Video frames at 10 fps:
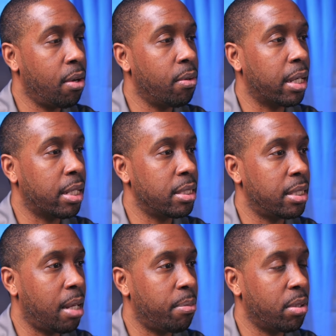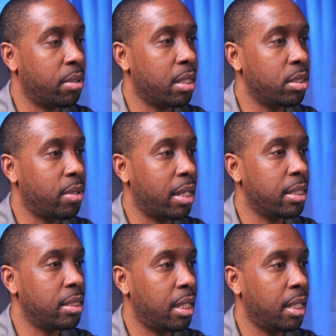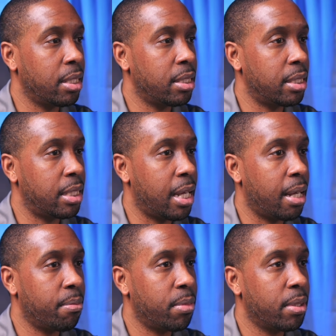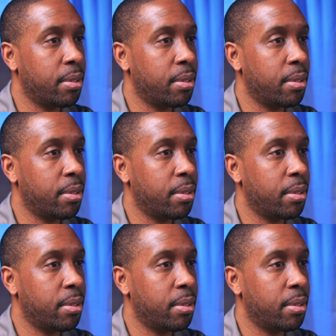oh, I can stop it. Okay. So I can say stop